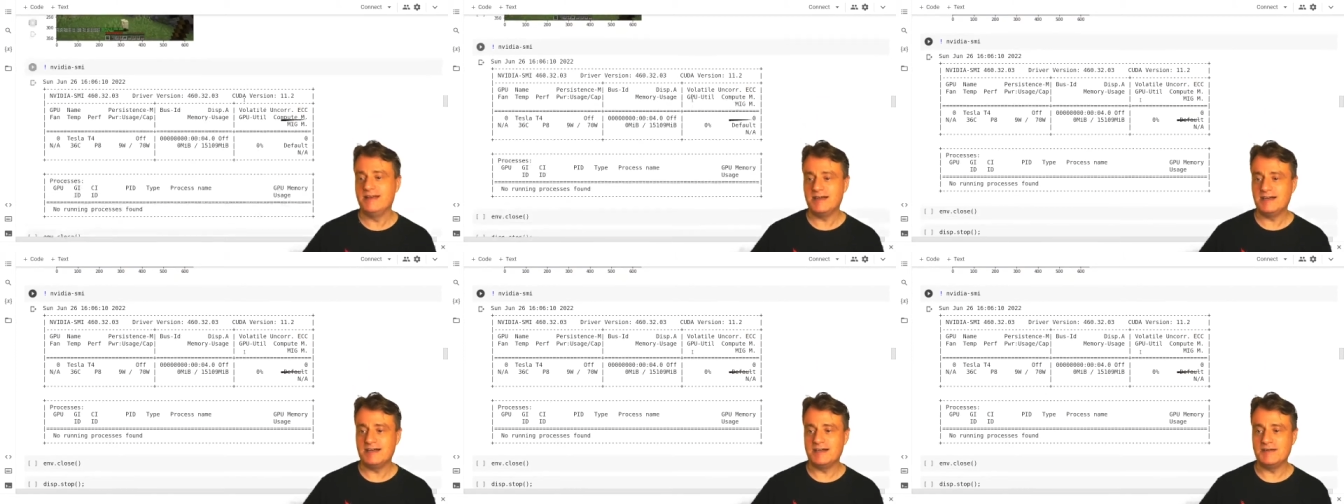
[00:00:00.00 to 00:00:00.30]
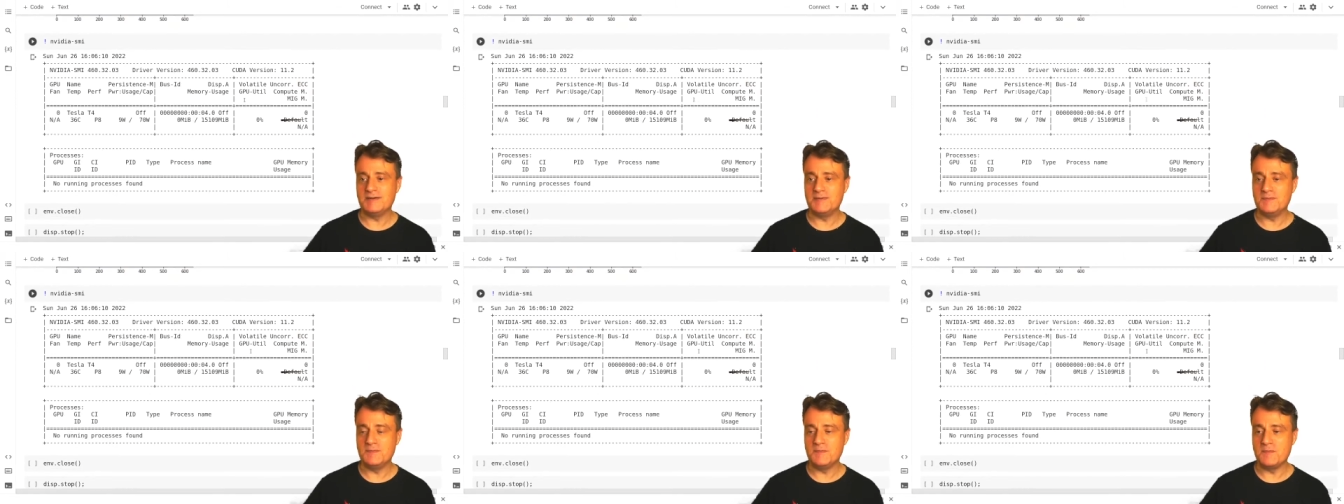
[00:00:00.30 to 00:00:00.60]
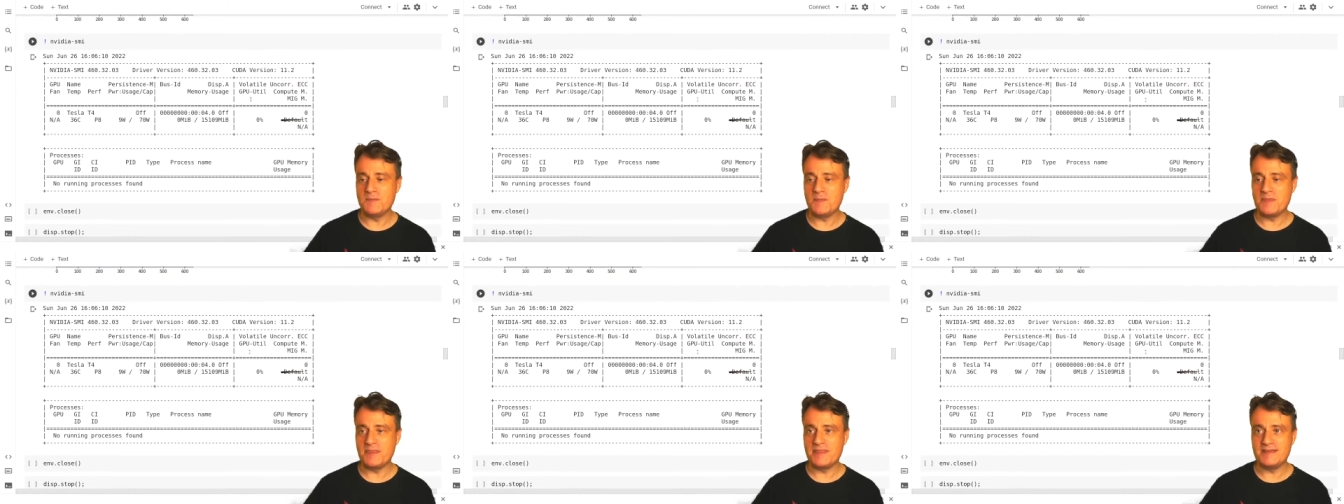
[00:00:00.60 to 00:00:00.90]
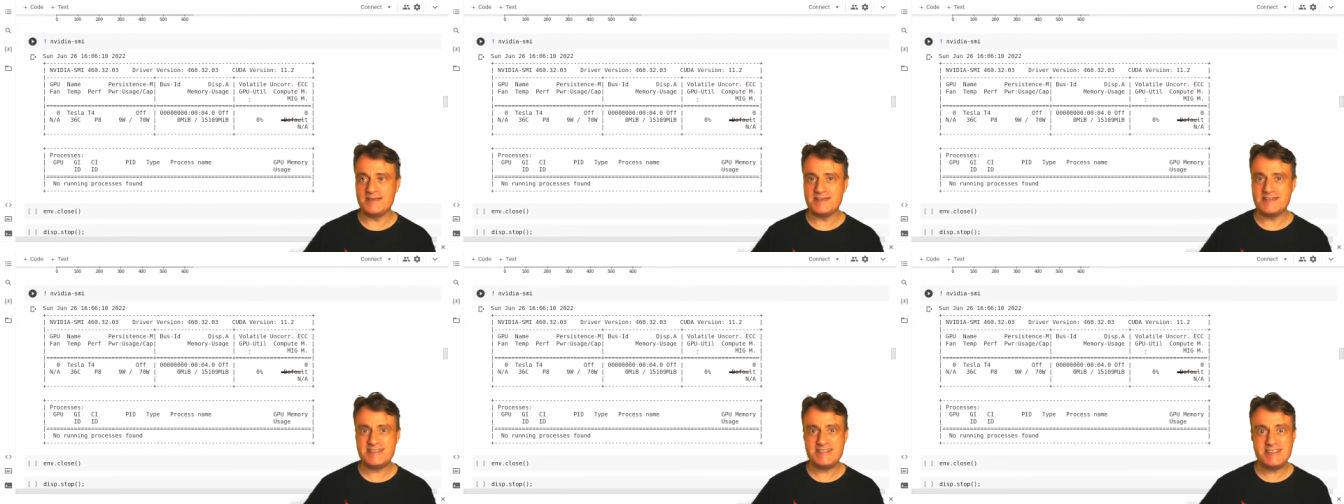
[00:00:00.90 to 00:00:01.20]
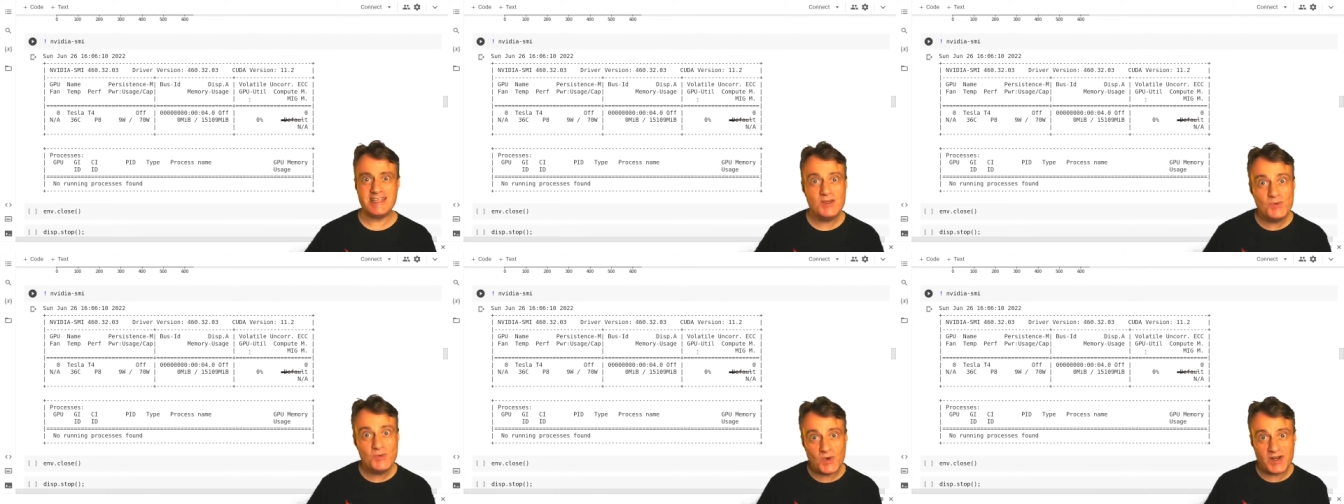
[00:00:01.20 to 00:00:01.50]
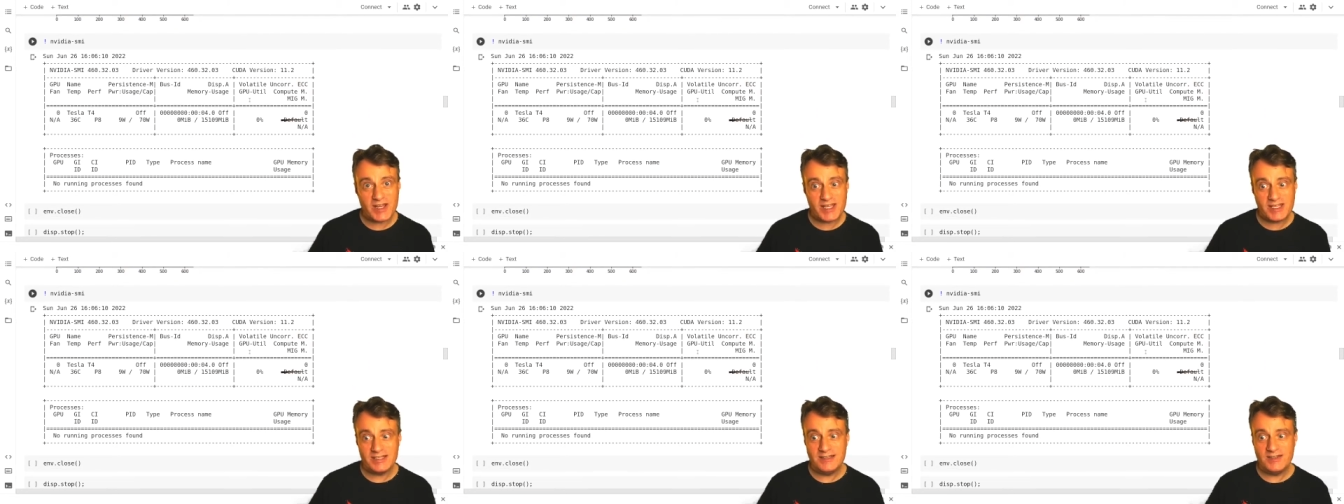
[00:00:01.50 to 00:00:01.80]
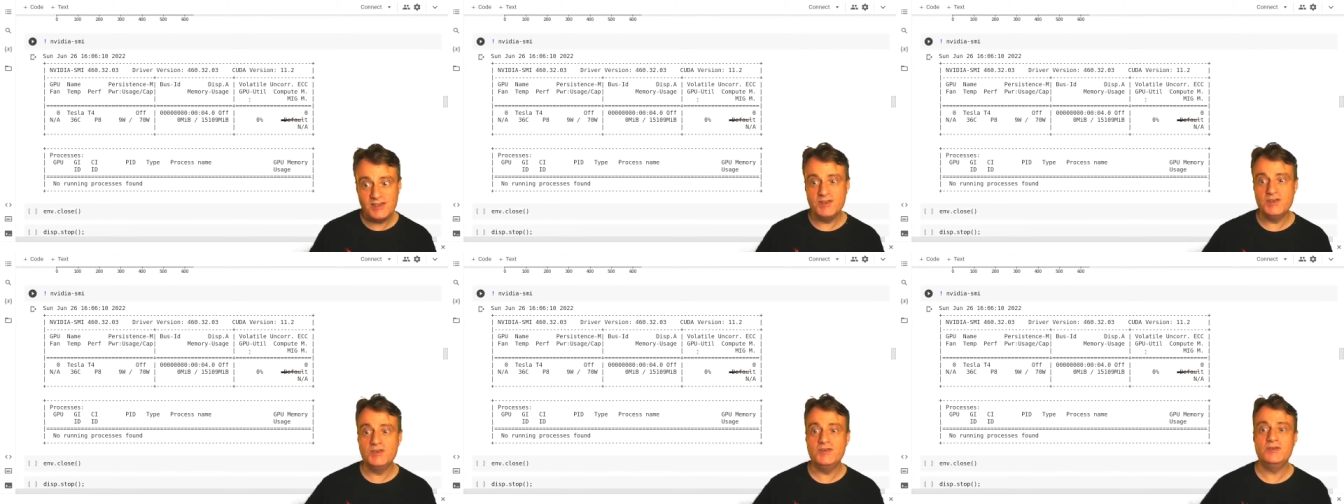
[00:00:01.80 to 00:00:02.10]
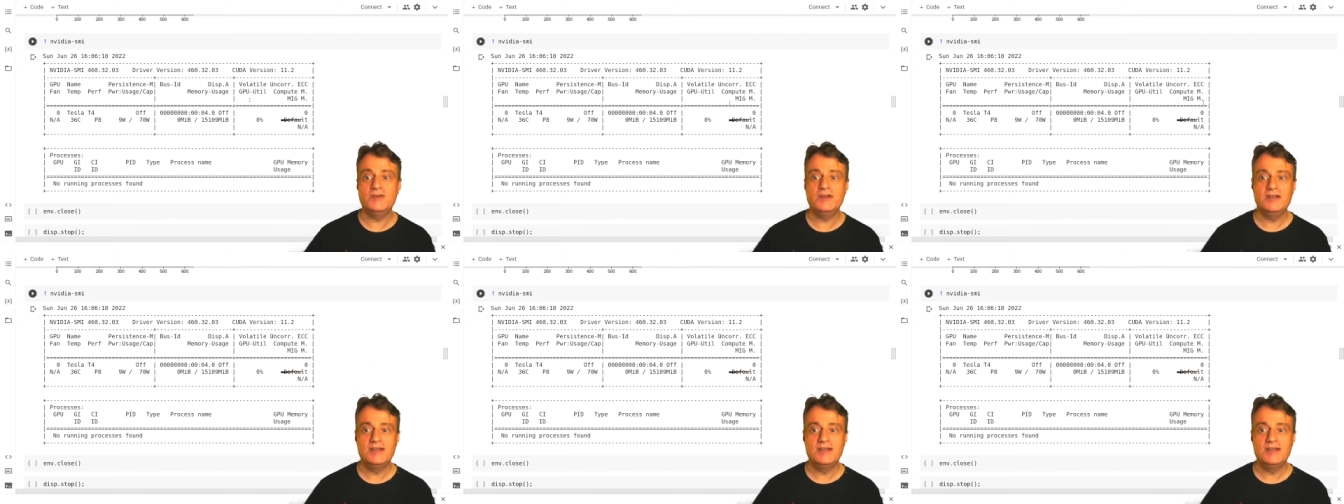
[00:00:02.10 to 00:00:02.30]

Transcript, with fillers: um, seen what it can do,